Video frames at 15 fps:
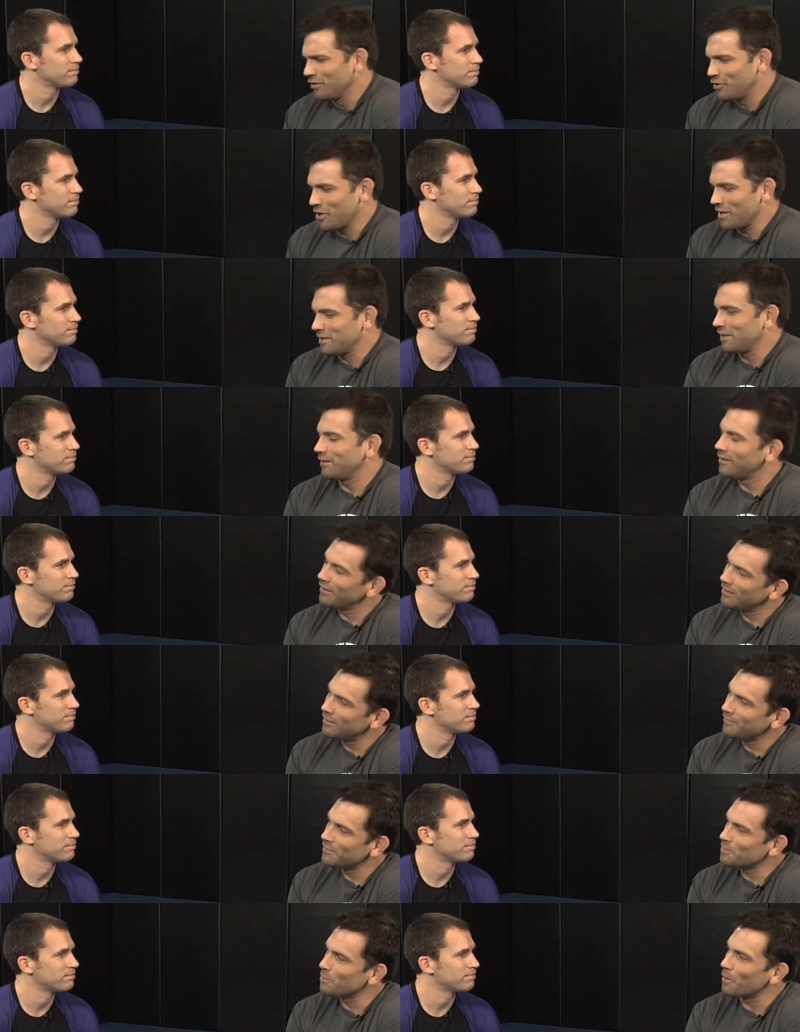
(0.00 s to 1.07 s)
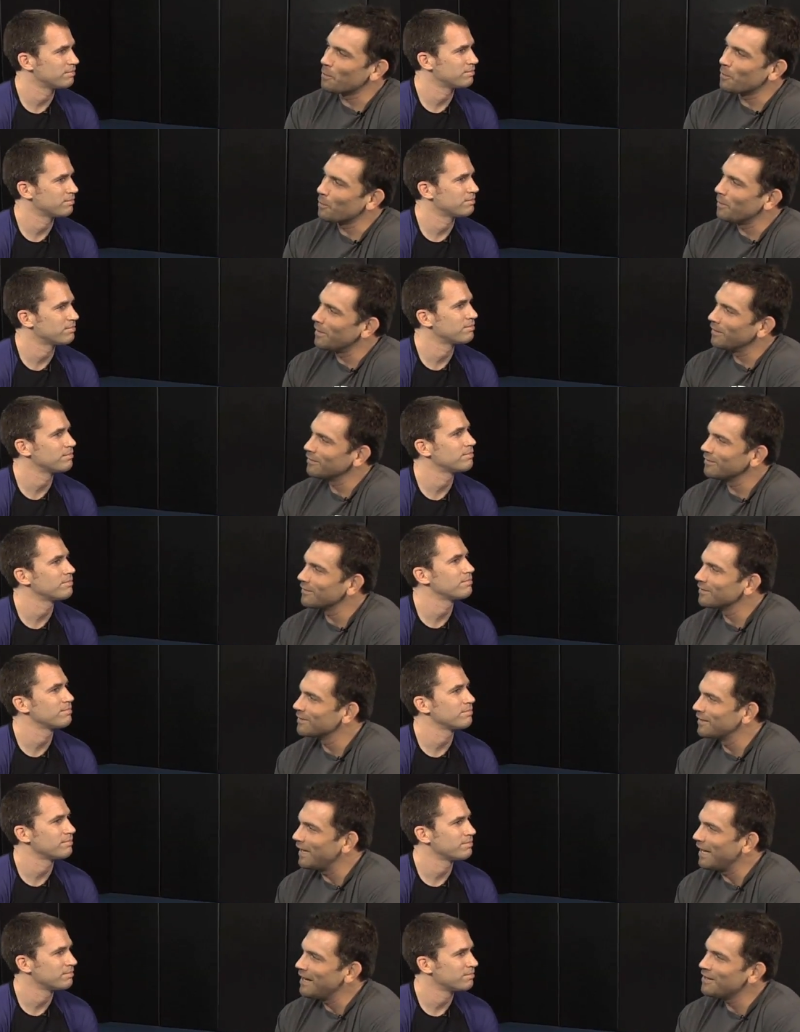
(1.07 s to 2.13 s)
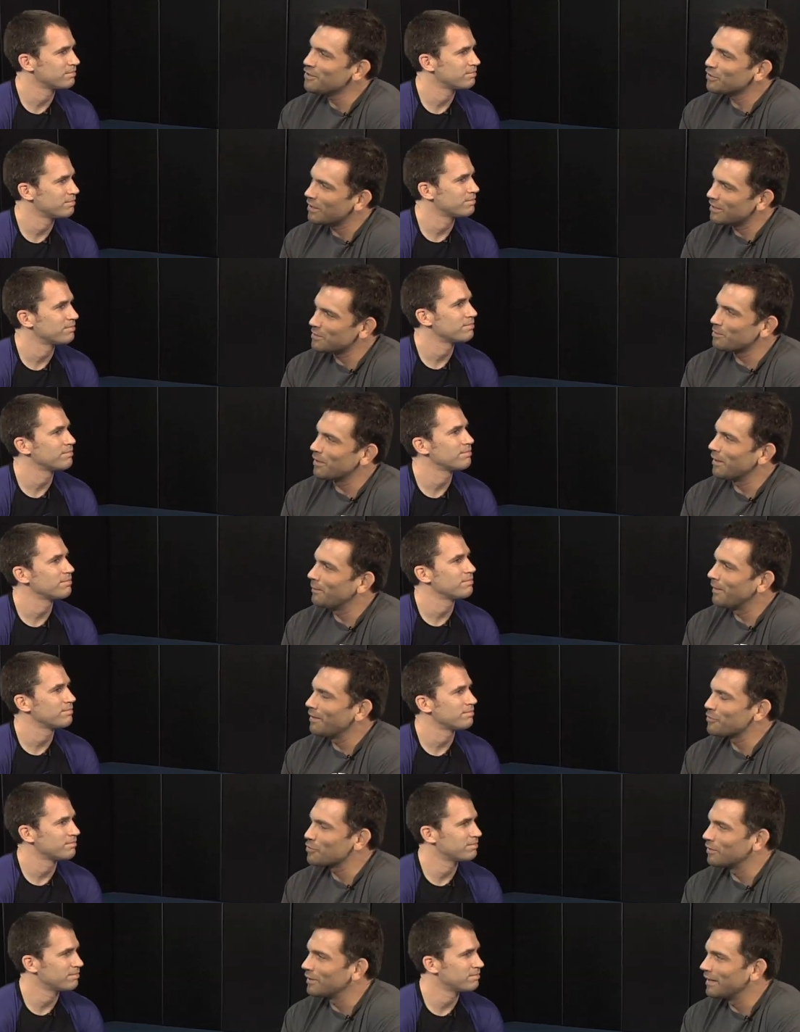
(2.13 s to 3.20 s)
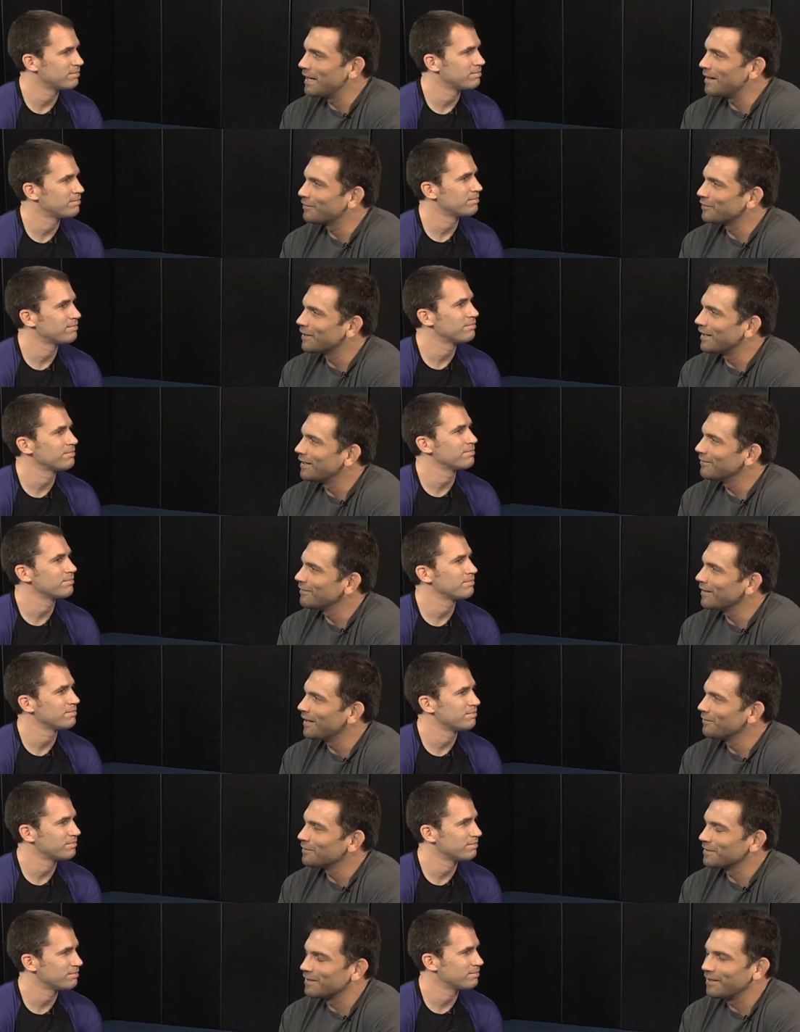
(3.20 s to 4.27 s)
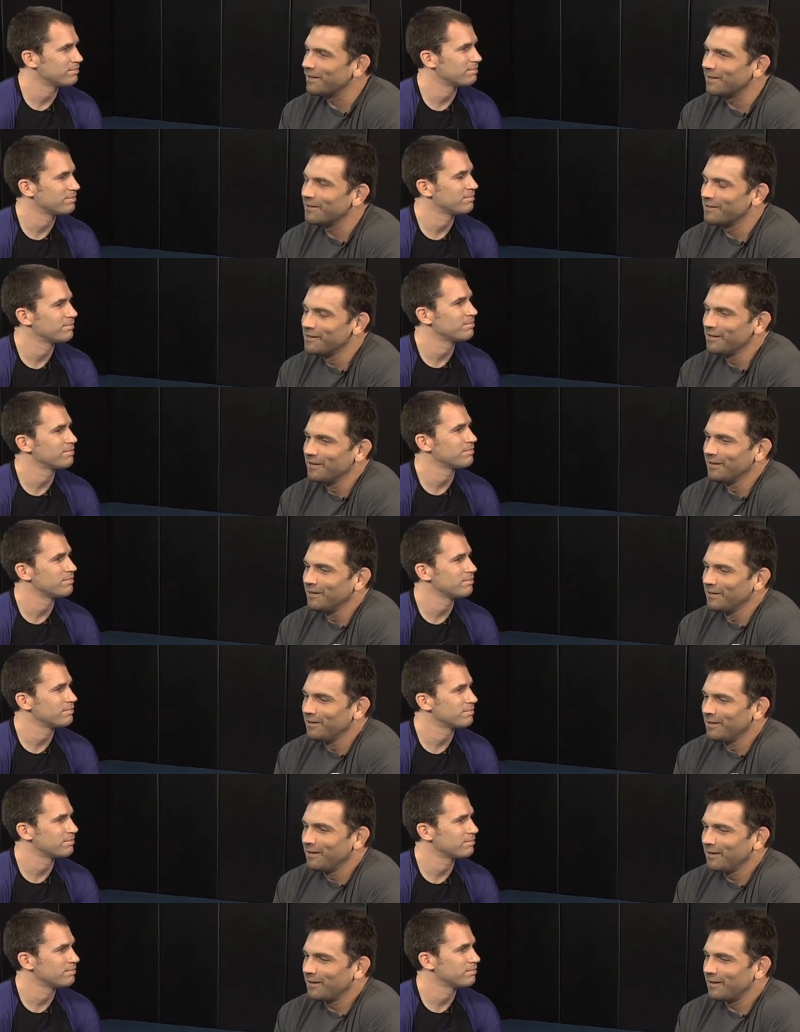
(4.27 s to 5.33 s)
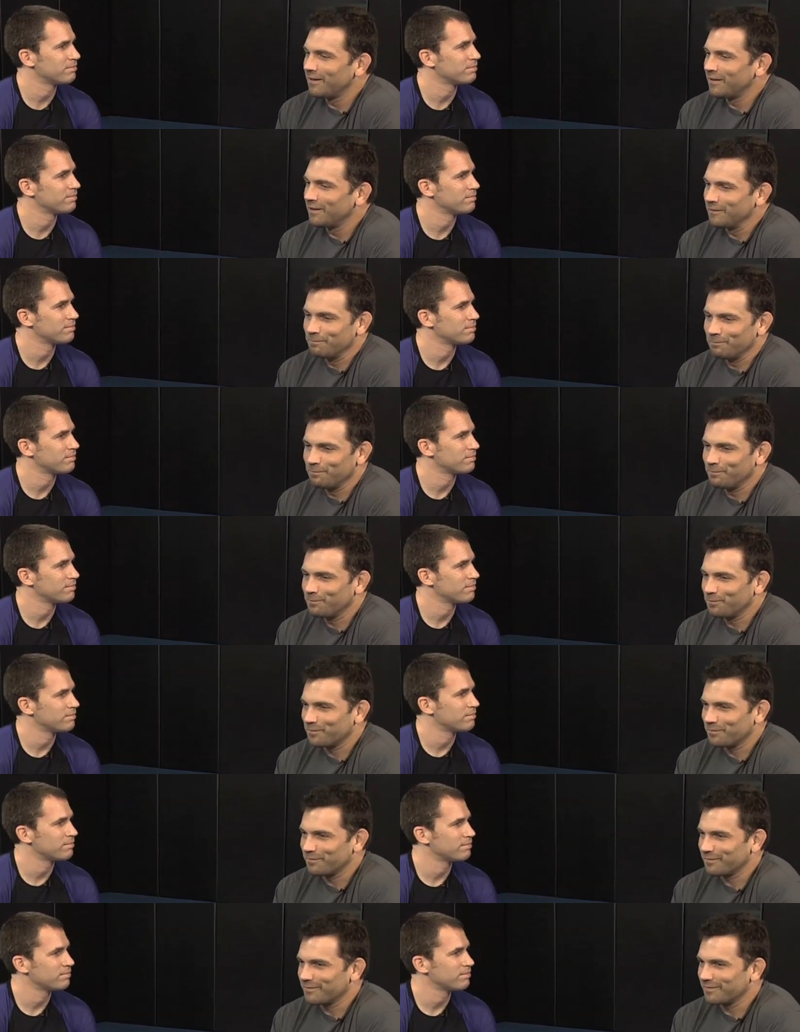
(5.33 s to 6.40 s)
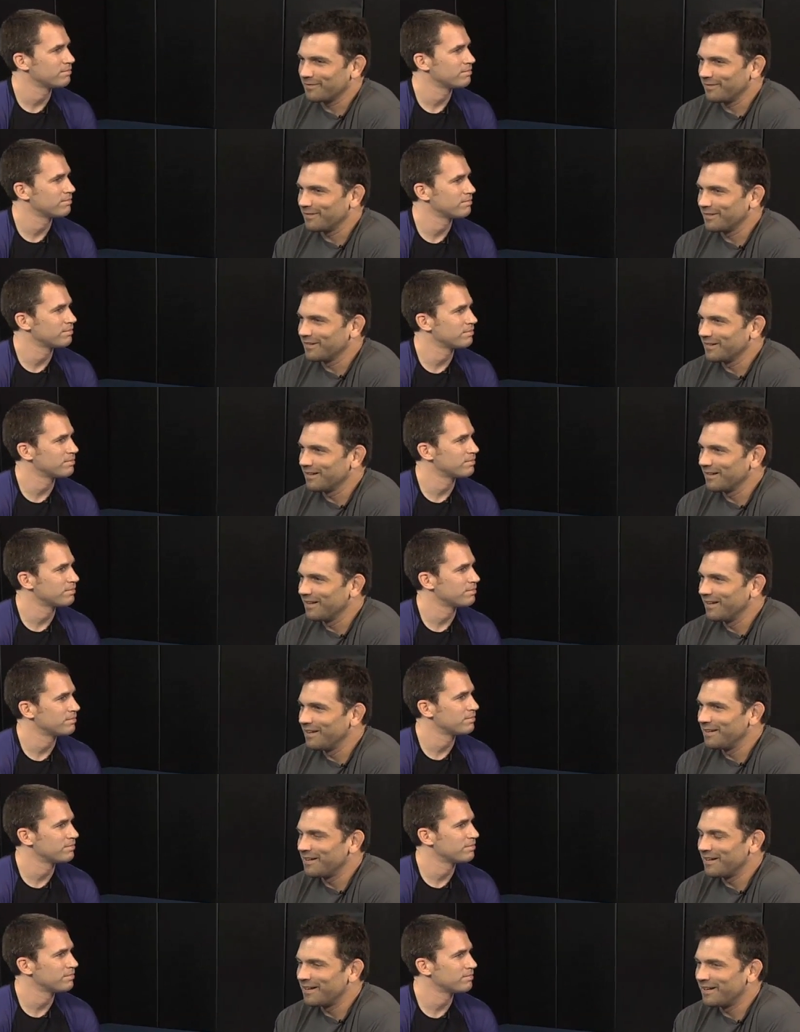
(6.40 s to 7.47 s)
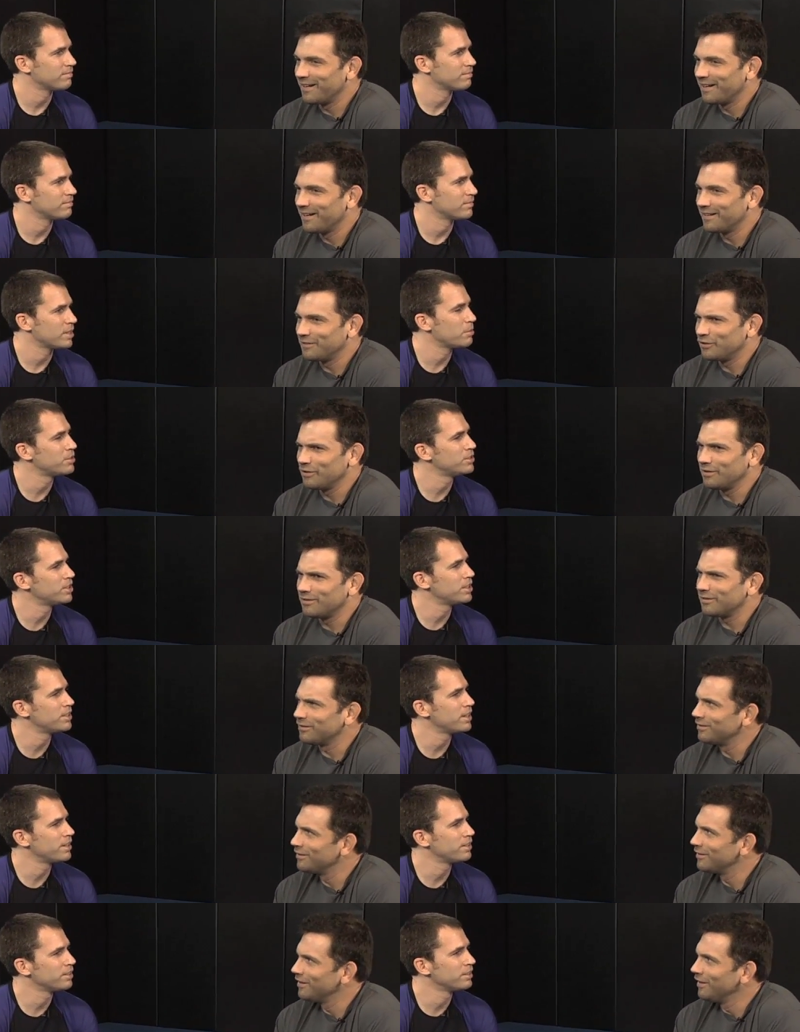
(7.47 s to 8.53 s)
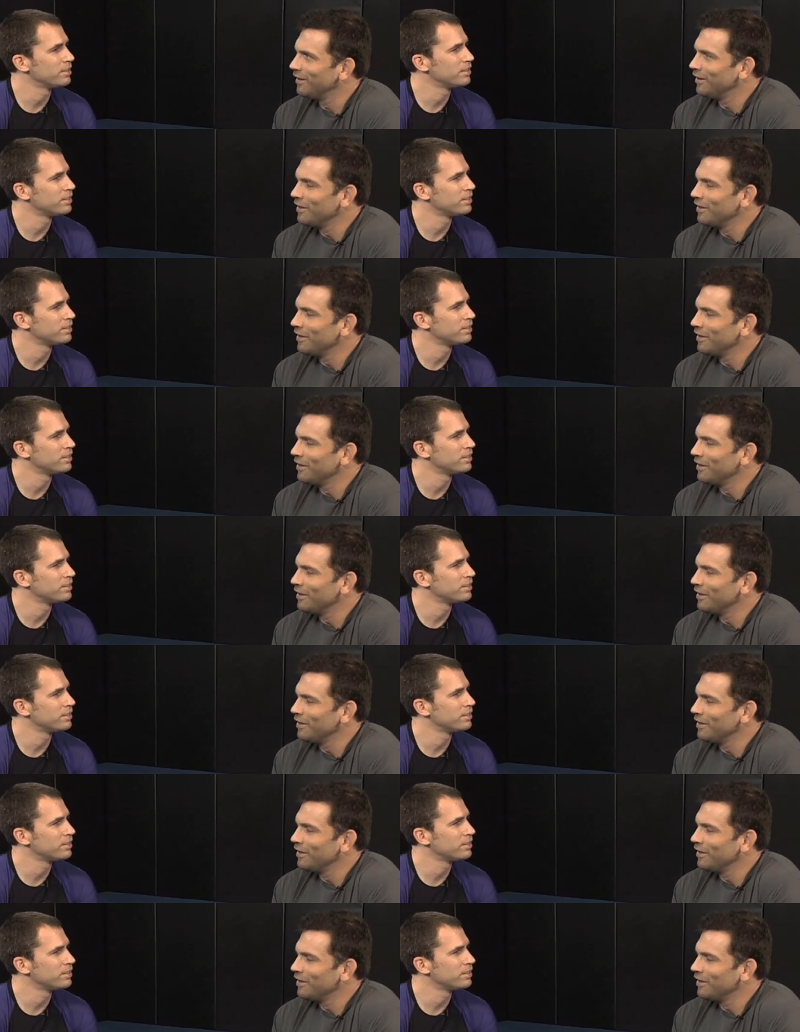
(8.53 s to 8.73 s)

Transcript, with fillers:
Speaker 1: just at the end of his purple belt stage. He got his brown belt shortly after I, I was there. Um, and, uh, How
Speaker 2: about John Danaher?